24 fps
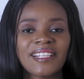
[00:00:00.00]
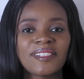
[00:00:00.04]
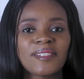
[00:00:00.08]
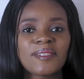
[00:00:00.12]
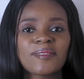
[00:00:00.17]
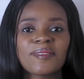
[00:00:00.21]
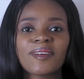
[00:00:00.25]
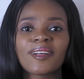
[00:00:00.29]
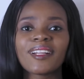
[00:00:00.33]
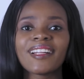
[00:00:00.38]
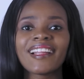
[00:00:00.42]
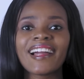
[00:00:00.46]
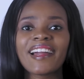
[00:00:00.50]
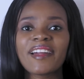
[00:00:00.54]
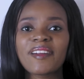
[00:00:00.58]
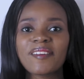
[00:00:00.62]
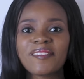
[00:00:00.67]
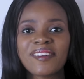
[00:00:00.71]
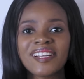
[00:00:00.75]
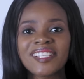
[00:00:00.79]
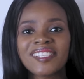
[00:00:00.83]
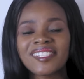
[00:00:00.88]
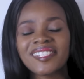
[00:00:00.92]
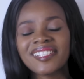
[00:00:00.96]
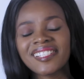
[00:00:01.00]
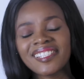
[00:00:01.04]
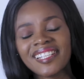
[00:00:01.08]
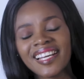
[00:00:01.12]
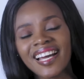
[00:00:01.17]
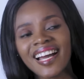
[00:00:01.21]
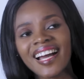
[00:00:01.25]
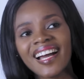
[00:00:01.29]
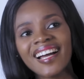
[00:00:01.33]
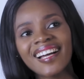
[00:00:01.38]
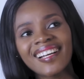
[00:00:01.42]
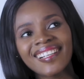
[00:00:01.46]
Adesua
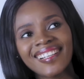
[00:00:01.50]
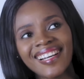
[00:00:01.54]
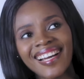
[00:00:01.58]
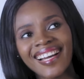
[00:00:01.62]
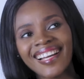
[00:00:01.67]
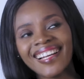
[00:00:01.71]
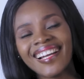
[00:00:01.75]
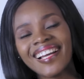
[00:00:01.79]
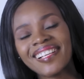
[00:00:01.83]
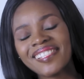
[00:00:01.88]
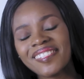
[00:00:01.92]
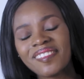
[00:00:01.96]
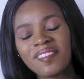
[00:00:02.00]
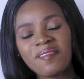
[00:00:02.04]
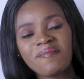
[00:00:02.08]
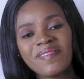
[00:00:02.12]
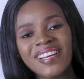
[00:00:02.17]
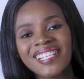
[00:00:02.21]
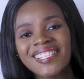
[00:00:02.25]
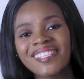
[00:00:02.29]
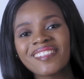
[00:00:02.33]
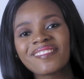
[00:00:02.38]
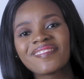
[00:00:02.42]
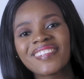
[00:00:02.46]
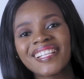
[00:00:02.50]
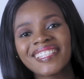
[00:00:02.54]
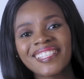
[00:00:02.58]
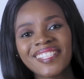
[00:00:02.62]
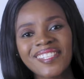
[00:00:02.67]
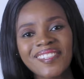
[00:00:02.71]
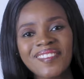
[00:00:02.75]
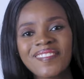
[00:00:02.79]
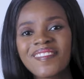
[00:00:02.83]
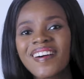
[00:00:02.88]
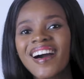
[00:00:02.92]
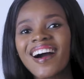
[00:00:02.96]
Olanrewajidada. I like to call myself
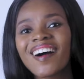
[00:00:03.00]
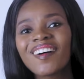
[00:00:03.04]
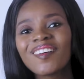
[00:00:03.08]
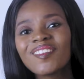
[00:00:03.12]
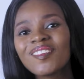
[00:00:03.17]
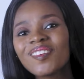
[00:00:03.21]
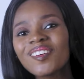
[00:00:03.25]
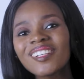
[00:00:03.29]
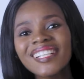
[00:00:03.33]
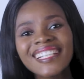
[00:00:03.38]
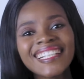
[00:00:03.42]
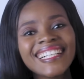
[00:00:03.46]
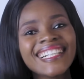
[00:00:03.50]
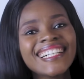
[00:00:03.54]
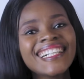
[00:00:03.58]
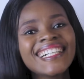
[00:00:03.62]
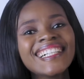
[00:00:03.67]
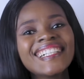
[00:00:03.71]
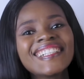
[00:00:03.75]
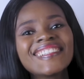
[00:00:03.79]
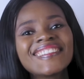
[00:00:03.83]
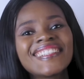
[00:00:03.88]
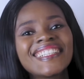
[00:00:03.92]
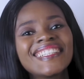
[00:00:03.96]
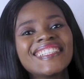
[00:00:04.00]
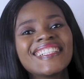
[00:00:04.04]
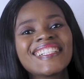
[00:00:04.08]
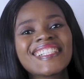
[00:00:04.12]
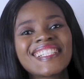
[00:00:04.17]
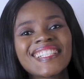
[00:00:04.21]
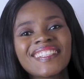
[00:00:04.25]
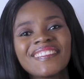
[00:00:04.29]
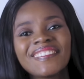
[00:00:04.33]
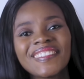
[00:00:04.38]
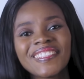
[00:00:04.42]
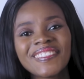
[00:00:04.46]
Adesua O. For
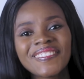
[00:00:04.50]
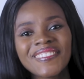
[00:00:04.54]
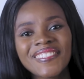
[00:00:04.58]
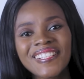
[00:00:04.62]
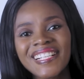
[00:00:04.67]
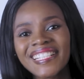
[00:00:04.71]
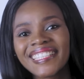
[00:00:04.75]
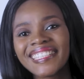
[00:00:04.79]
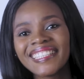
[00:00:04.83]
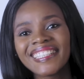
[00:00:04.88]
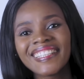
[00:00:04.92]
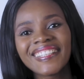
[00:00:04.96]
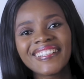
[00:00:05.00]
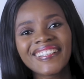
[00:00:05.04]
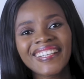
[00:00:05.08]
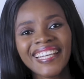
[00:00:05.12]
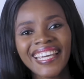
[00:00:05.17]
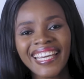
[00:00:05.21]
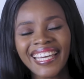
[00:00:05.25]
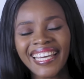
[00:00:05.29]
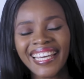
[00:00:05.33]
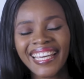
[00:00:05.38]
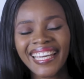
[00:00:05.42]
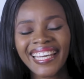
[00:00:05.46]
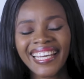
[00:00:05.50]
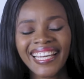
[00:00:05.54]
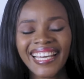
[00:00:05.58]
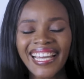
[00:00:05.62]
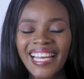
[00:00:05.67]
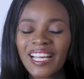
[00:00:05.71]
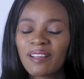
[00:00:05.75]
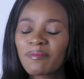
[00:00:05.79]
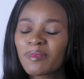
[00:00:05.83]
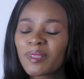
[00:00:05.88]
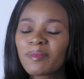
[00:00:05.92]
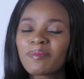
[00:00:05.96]
those of you who are new here,
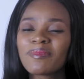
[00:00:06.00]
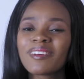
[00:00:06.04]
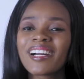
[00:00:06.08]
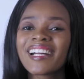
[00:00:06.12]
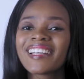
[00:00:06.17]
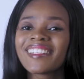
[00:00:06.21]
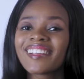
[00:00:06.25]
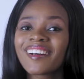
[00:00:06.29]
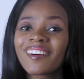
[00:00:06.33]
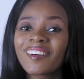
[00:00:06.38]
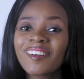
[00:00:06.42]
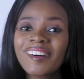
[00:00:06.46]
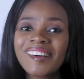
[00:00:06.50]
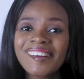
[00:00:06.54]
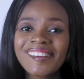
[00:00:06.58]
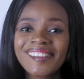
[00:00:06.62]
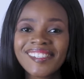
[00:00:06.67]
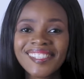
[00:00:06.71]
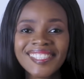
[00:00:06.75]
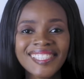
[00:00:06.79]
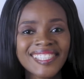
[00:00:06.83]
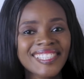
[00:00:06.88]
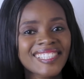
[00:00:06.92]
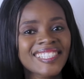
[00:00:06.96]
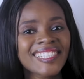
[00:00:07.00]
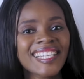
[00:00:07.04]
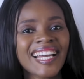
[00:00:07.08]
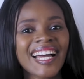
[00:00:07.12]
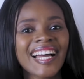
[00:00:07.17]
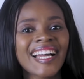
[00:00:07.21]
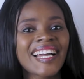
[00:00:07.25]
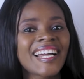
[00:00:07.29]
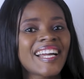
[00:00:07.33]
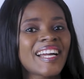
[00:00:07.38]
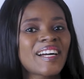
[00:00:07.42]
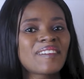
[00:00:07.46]
I'm the bridal coach.
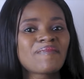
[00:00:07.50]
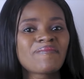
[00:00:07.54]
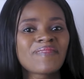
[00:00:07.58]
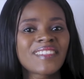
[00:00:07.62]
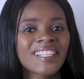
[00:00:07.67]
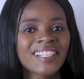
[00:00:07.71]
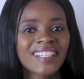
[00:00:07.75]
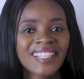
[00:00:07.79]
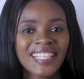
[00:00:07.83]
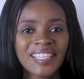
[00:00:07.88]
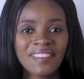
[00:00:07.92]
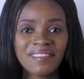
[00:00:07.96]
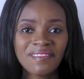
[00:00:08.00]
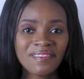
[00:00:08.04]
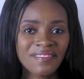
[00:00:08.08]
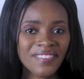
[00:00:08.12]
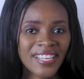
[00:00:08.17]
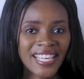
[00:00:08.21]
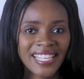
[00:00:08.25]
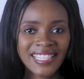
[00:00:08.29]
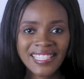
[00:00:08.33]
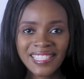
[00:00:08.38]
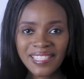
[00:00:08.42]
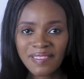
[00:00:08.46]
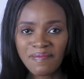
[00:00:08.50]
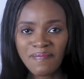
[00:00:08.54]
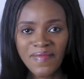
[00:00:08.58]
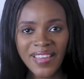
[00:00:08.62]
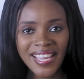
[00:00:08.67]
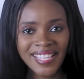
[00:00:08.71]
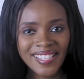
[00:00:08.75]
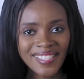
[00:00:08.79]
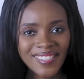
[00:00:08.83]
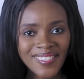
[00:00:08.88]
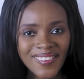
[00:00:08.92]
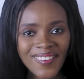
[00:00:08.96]
I am the event
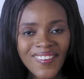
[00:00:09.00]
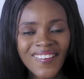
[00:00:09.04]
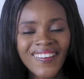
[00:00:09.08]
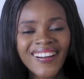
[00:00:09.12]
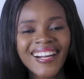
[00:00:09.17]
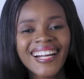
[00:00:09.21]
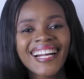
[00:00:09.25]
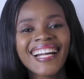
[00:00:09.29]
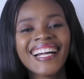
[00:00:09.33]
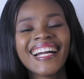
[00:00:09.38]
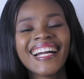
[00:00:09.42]
mentor.